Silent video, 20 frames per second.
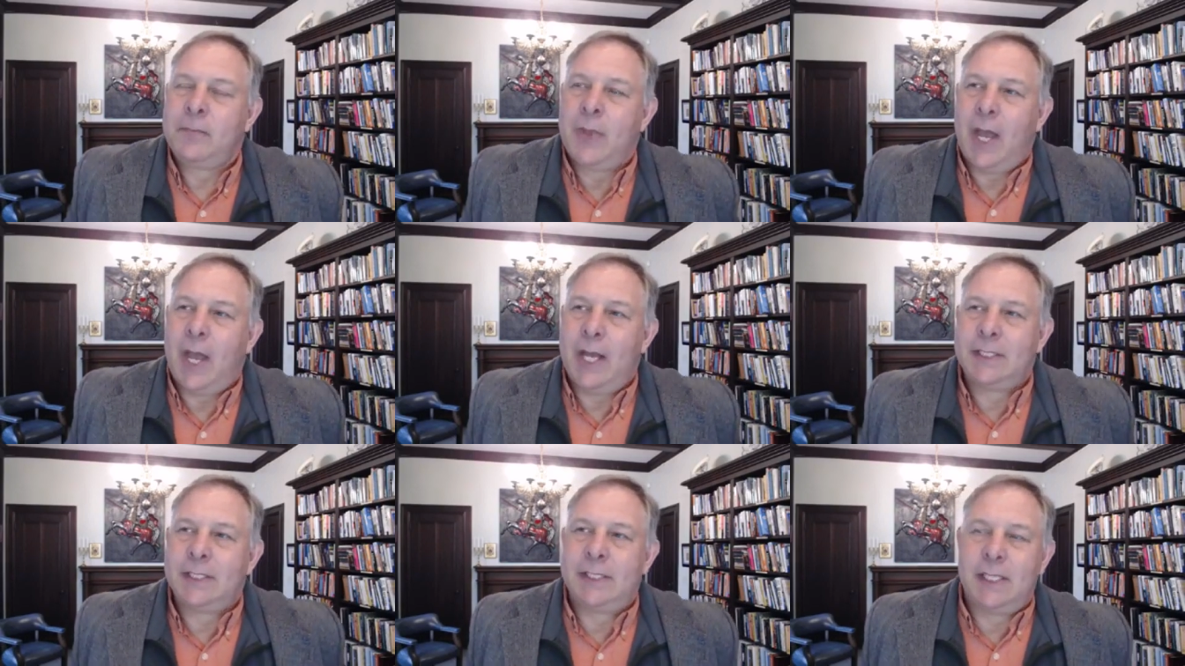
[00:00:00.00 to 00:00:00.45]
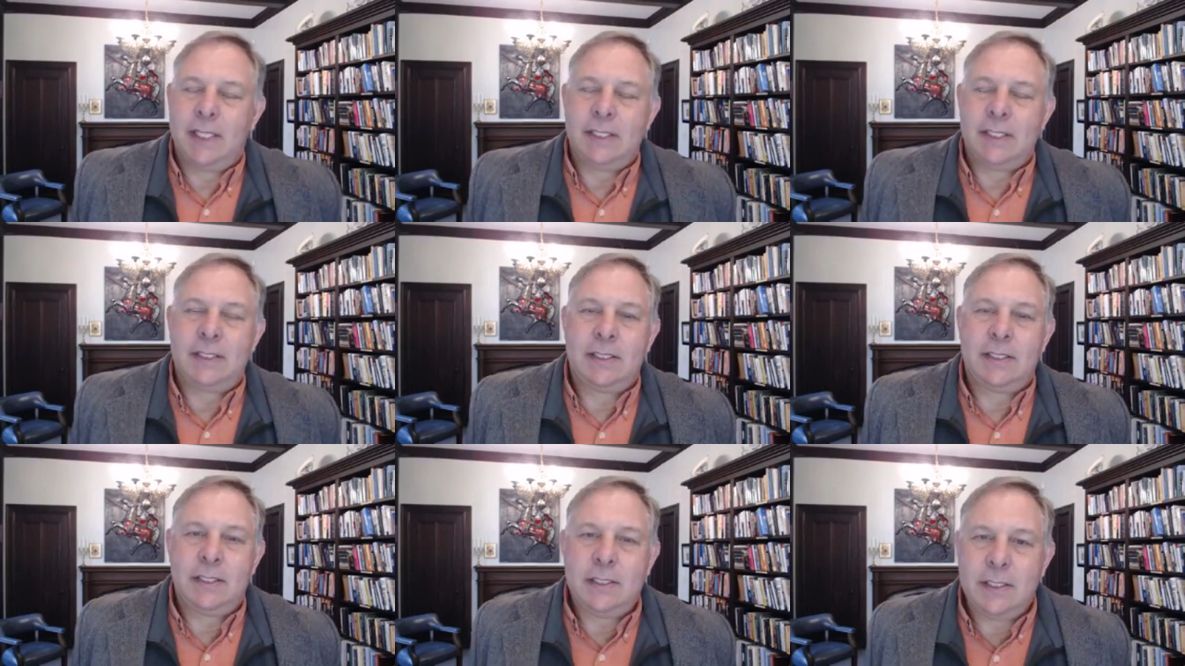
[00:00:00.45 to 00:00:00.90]
as he
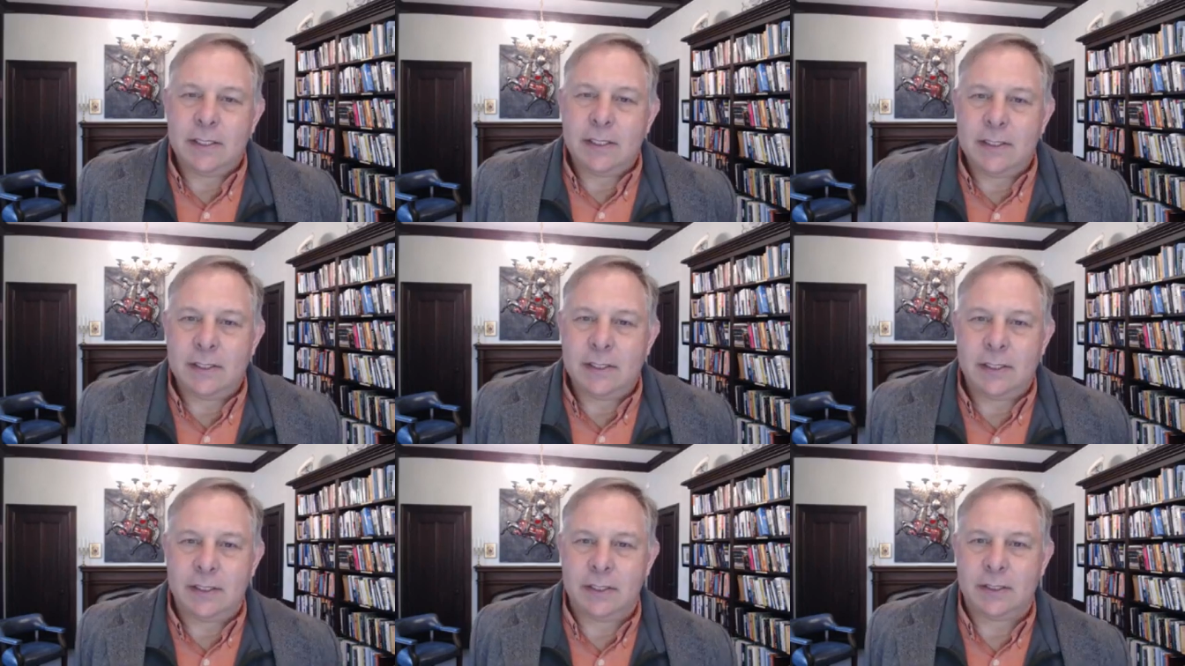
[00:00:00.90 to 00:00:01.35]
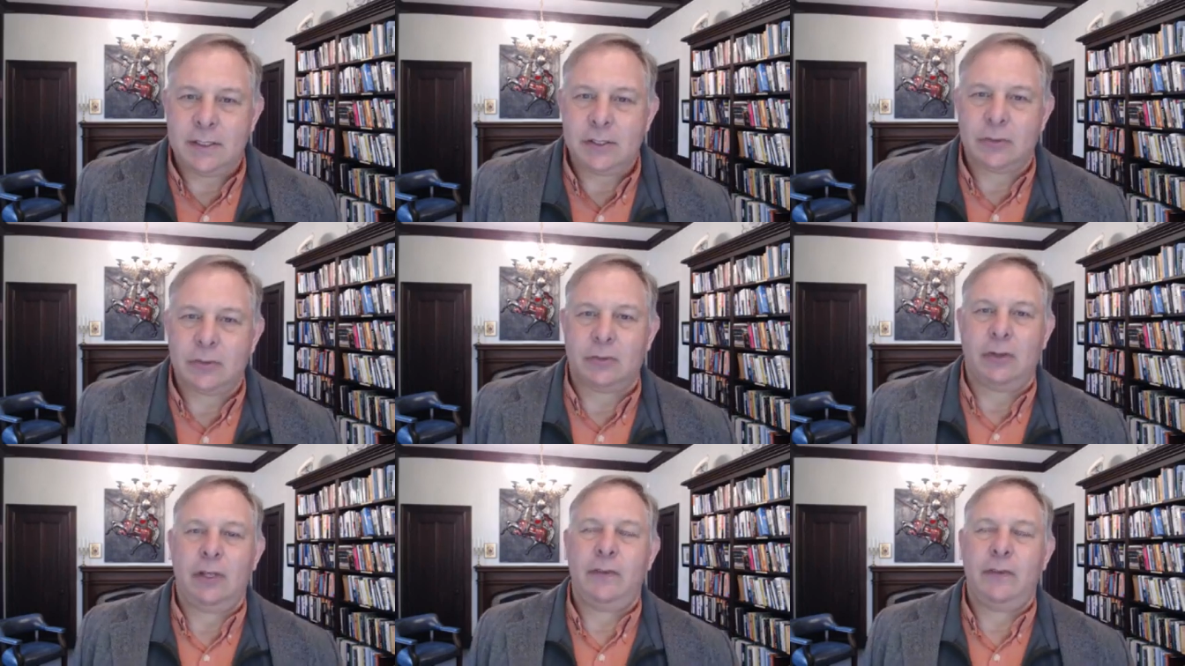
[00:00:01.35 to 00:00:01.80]
sits in this
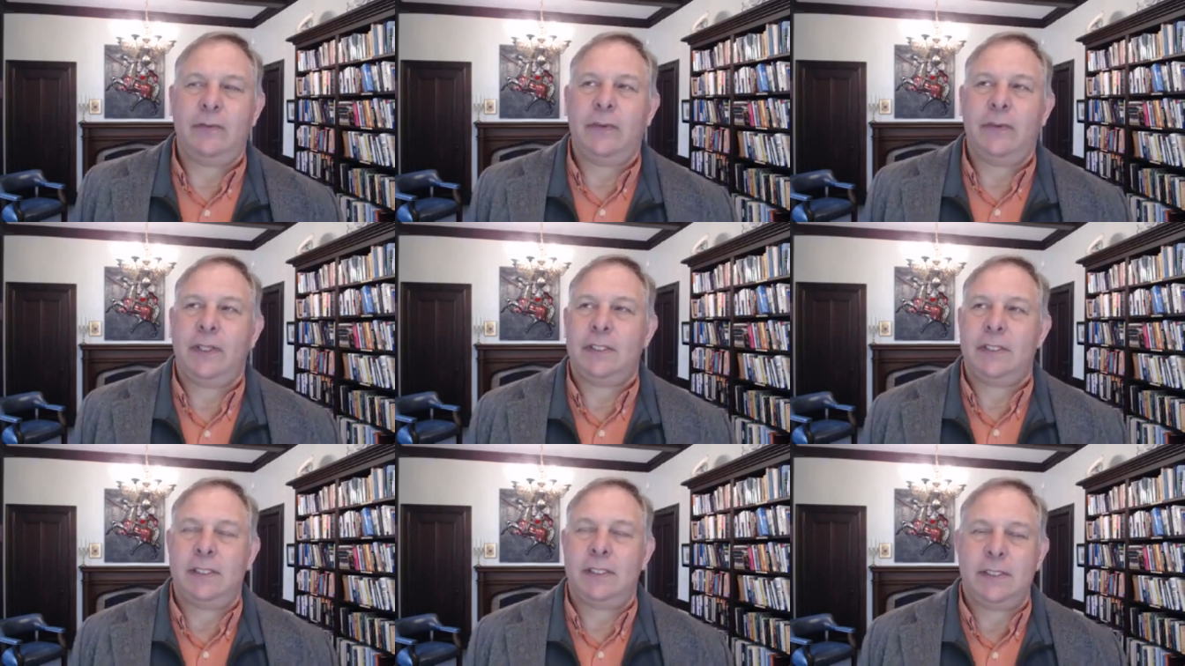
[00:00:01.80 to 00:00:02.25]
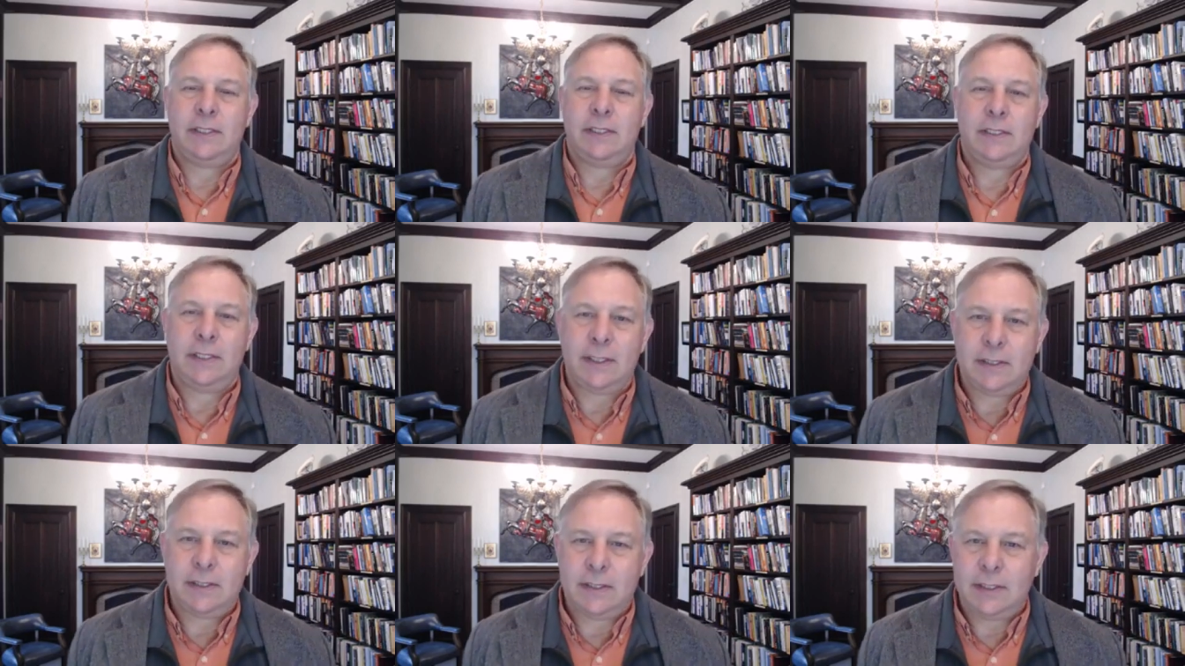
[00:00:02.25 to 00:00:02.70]
grief and as he
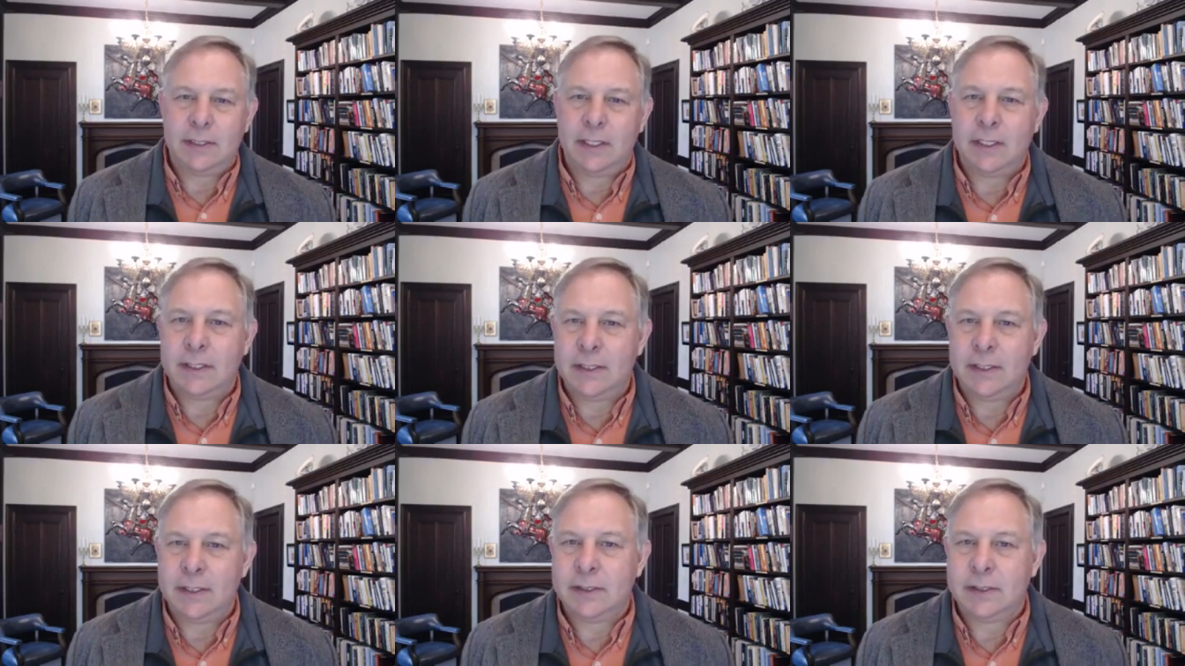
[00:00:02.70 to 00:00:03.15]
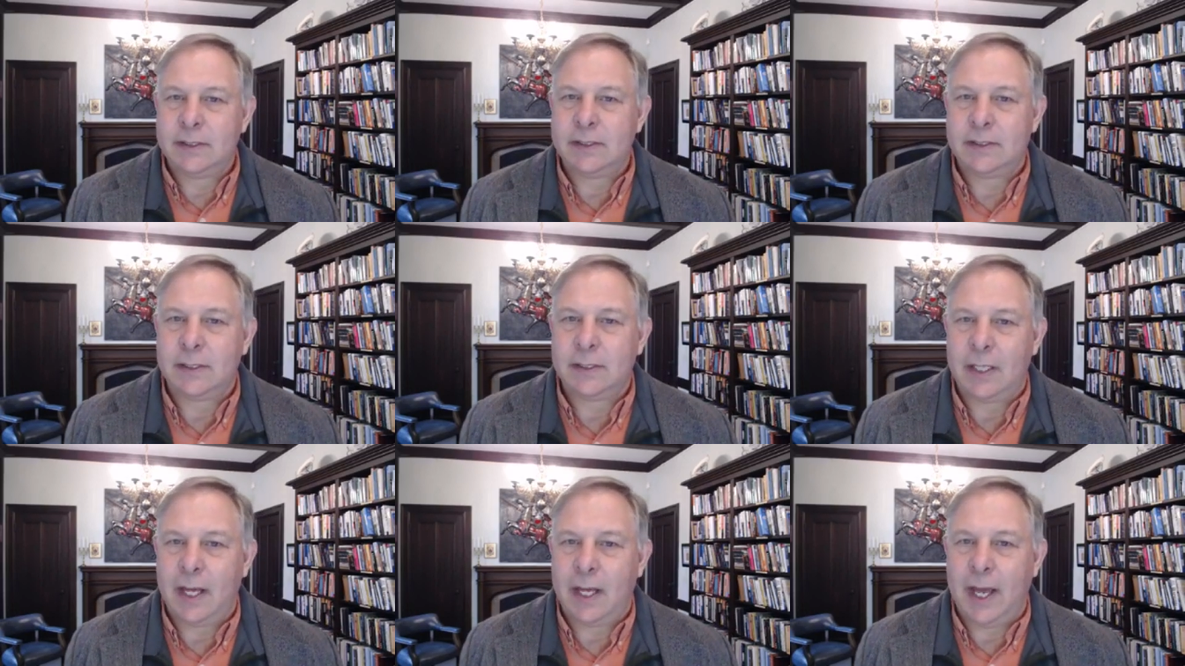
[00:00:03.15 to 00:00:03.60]
sits in
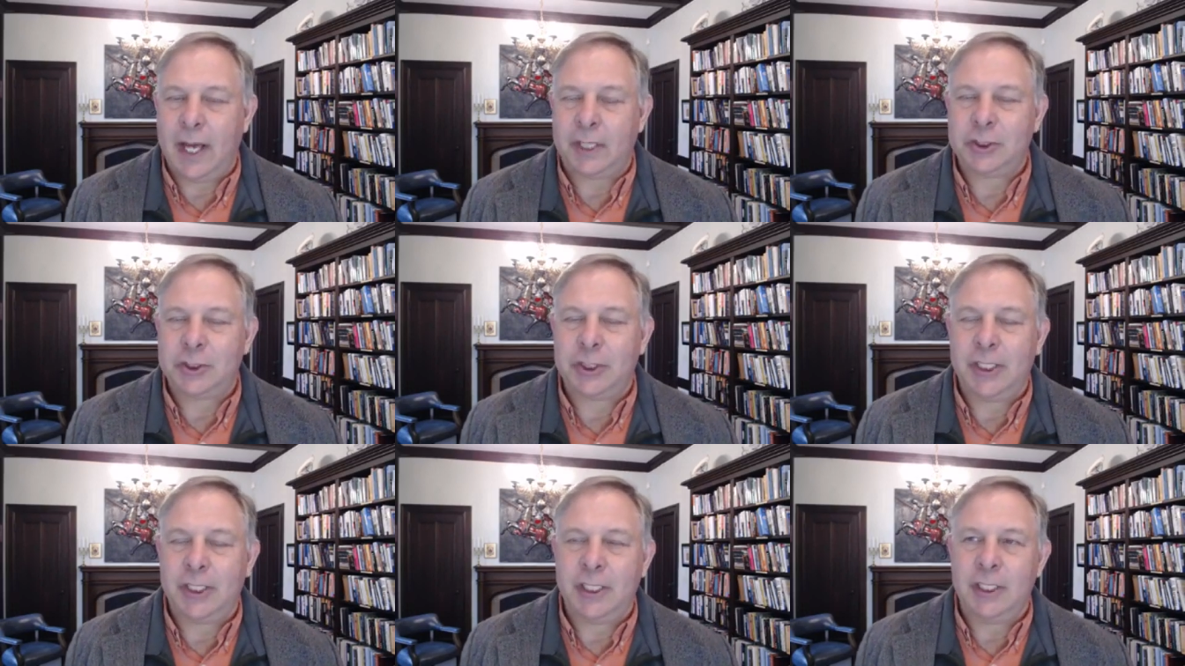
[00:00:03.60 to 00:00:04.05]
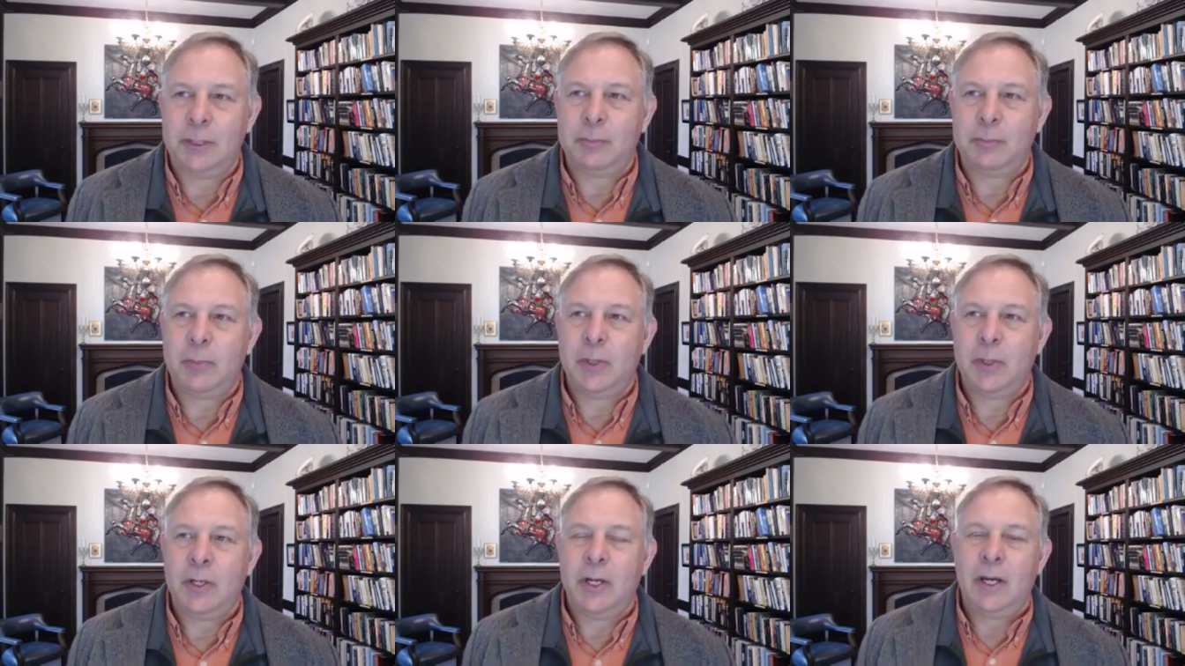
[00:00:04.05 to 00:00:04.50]
his ash
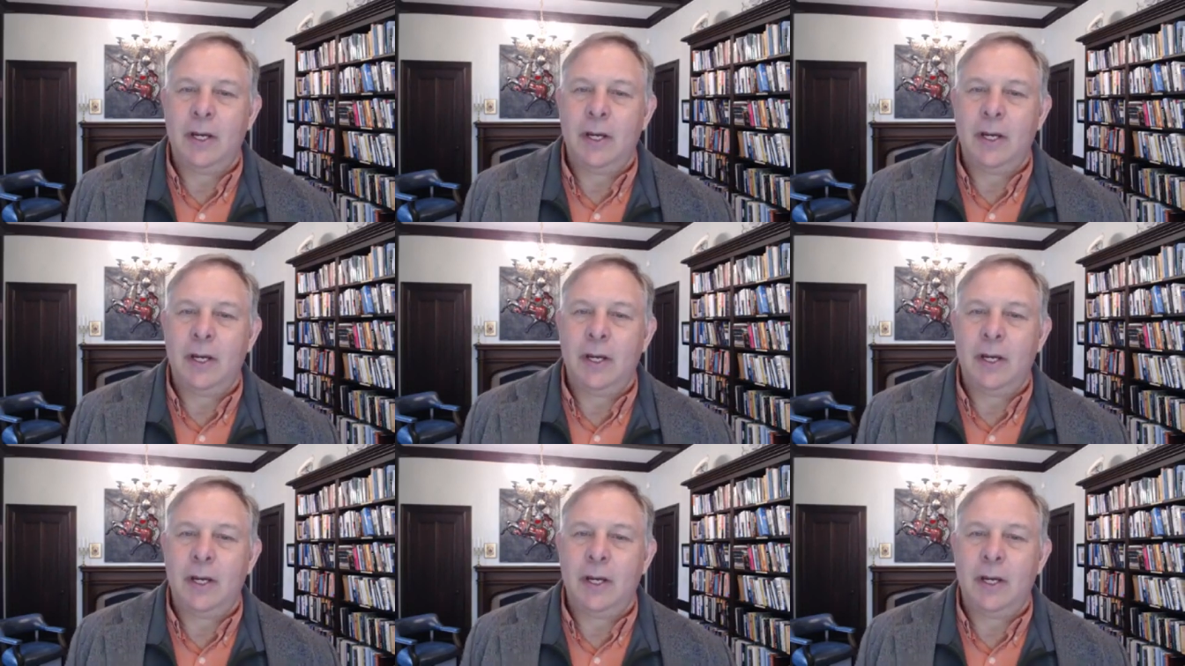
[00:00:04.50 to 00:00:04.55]
heap,